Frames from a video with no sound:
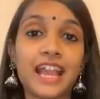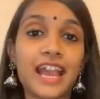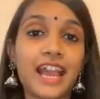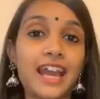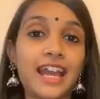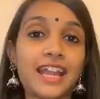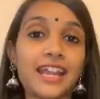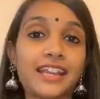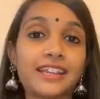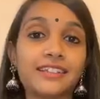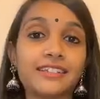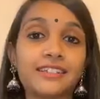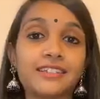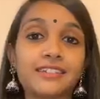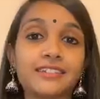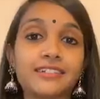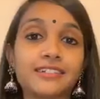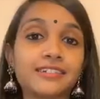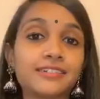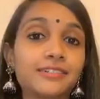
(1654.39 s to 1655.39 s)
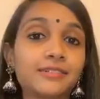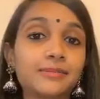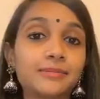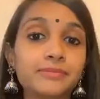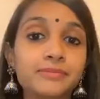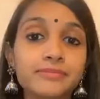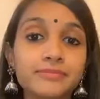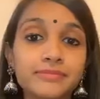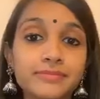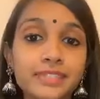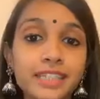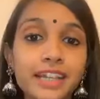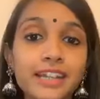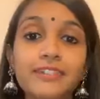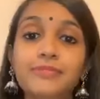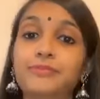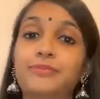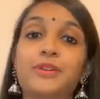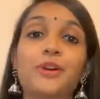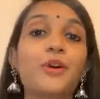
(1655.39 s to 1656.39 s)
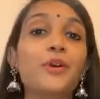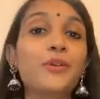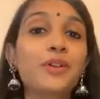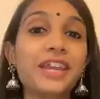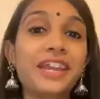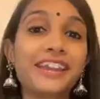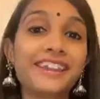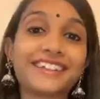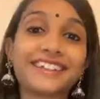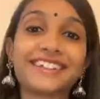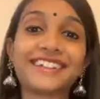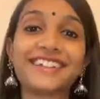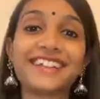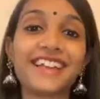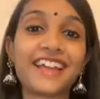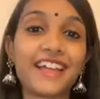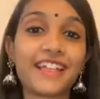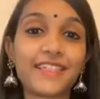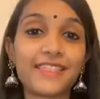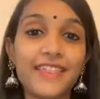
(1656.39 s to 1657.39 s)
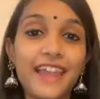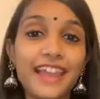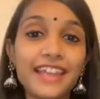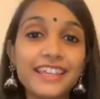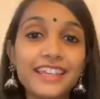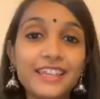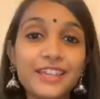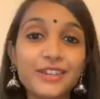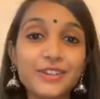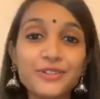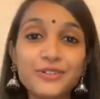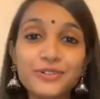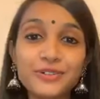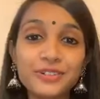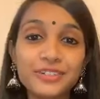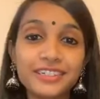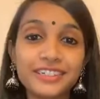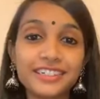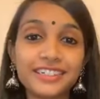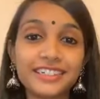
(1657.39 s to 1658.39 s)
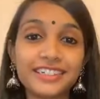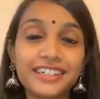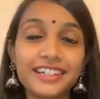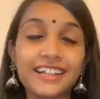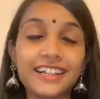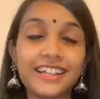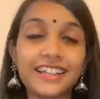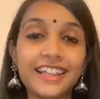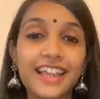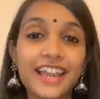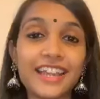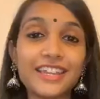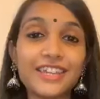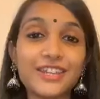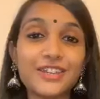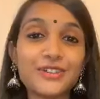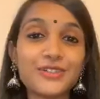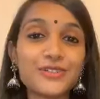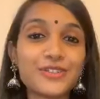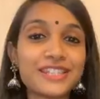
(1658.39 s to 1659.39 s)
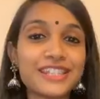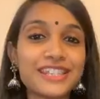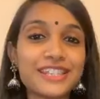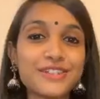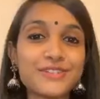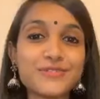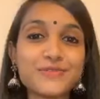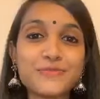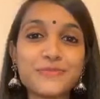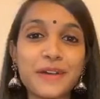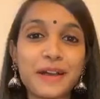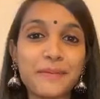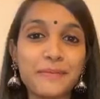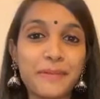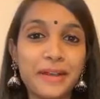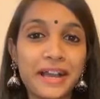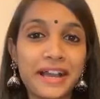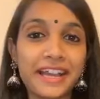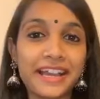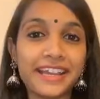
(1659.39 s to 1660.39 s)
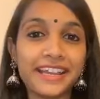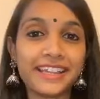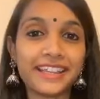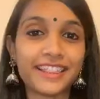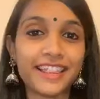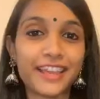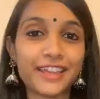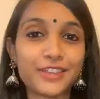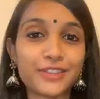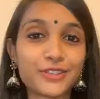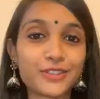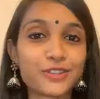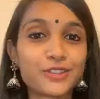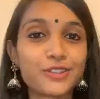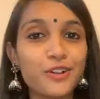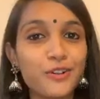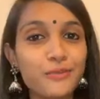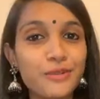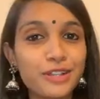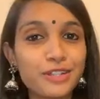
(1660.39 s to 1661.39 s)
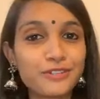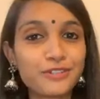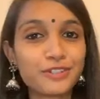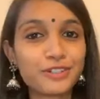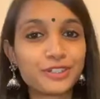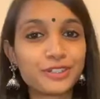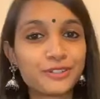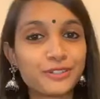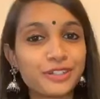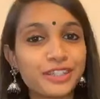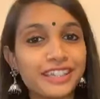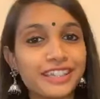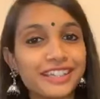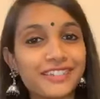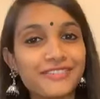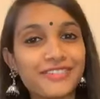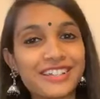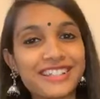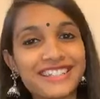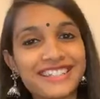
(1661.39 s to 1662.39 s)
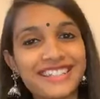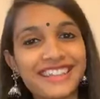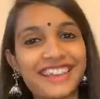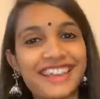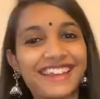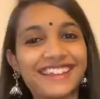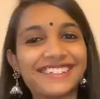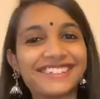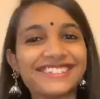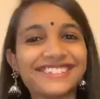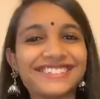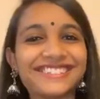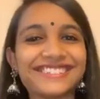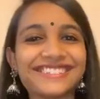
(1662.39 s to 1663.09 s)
And yeah, okay. Thank you. See you. Bye bye. Thank you so much for tuning in once again.